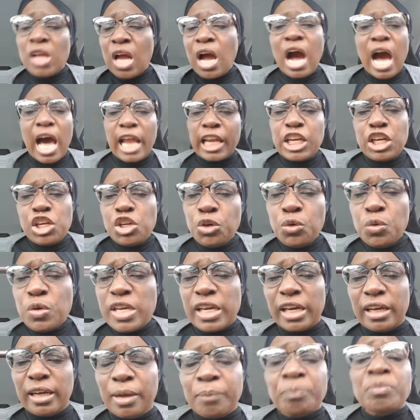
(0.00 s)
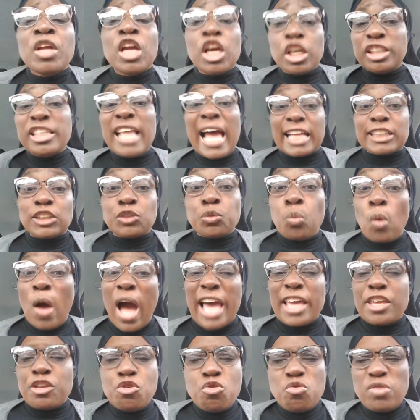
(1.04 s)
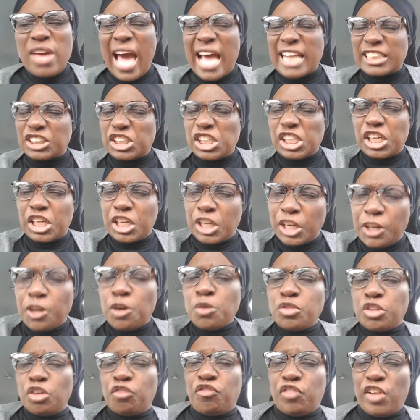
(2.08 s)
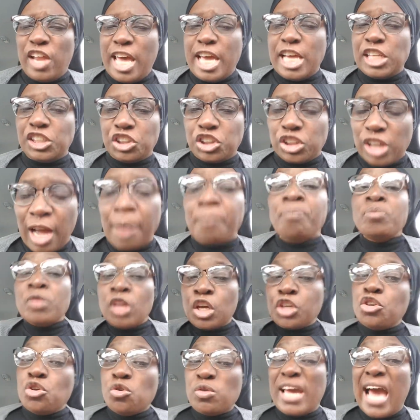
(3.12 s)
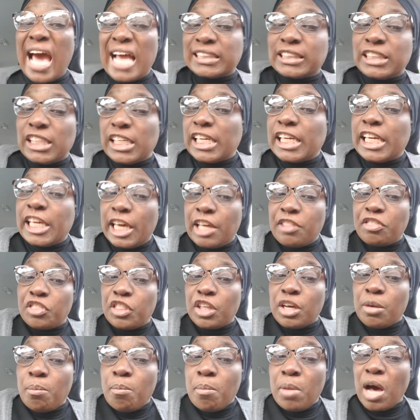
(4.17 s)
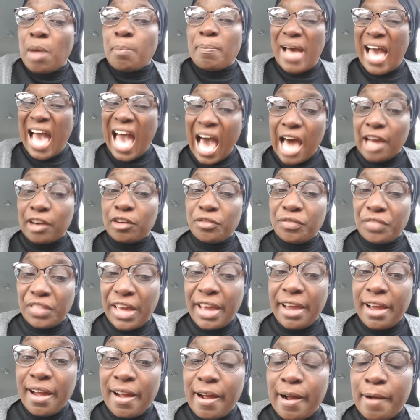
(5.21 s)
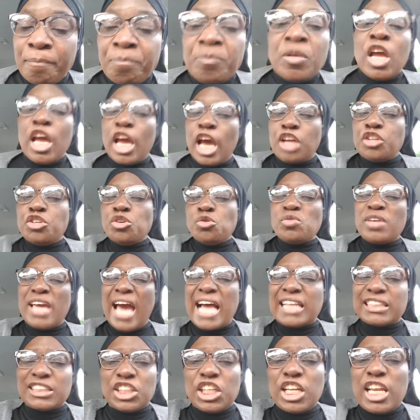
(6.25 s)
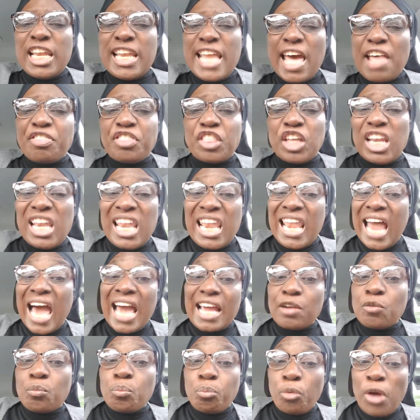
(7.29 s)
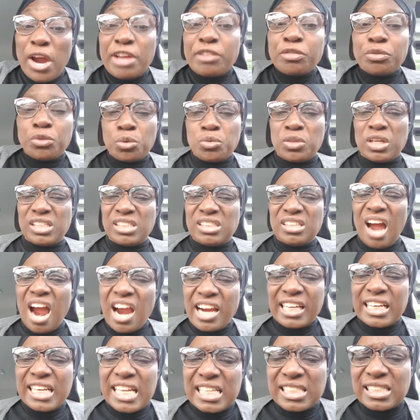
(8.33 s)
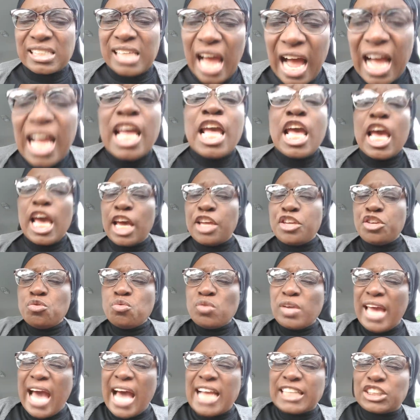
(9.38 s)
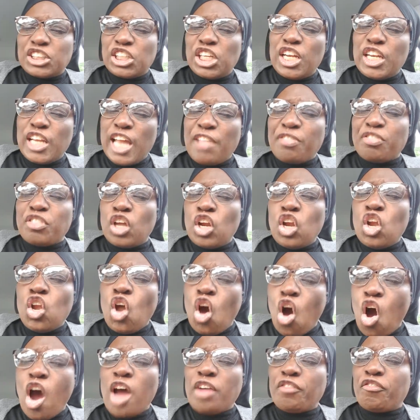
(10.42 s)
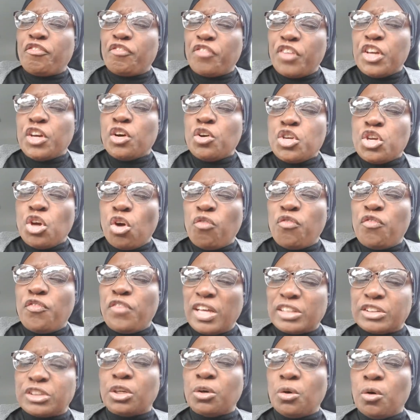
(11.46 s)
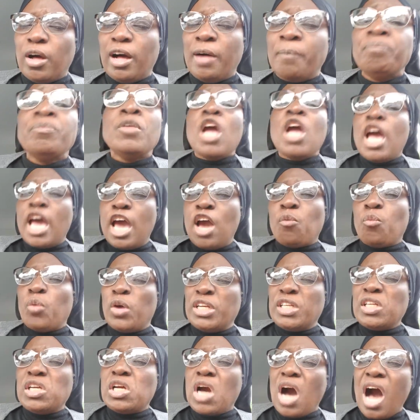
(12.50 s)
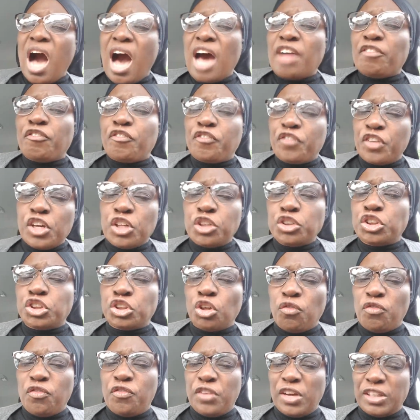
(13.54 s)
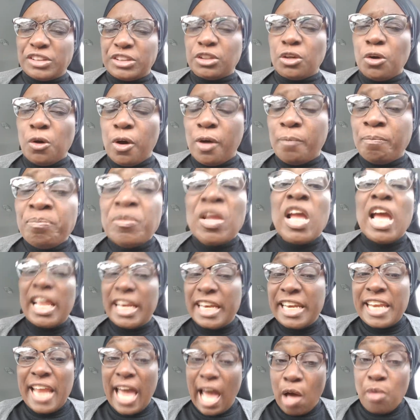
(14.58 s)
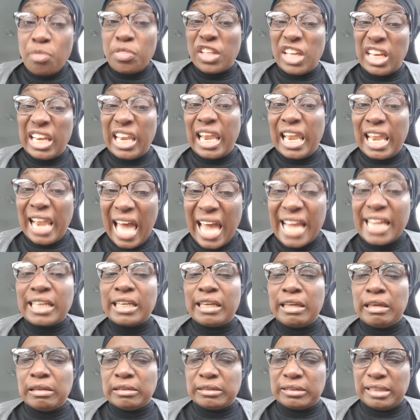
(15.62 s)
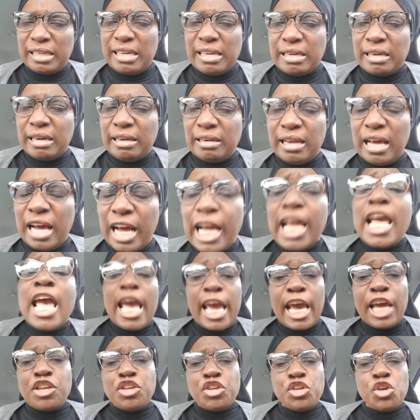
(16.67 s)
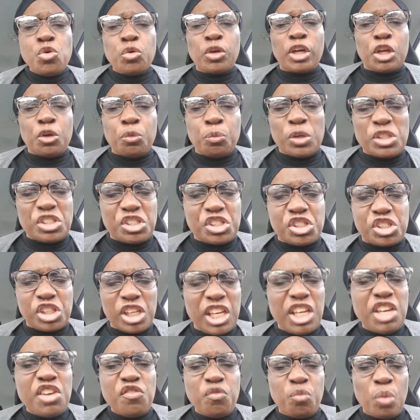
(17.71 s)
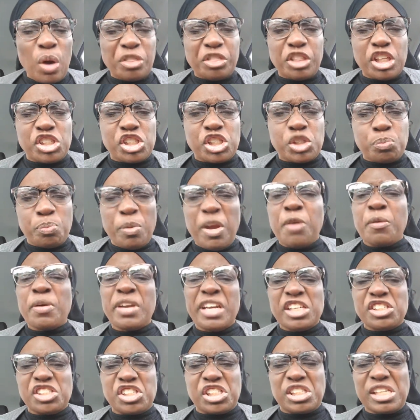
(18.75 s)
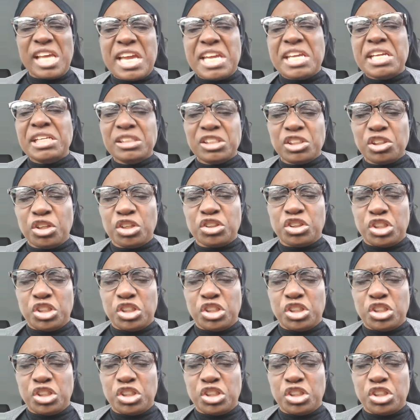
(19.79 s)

Hallelujah. That's why you got to kill the flesh. You got to get them up out of there and you got to let the light break through the darkness and you got to let the Lord fill your vessel. And when God fills your vessel. Um, now the light is in and you can receive what the Spirit is saying to the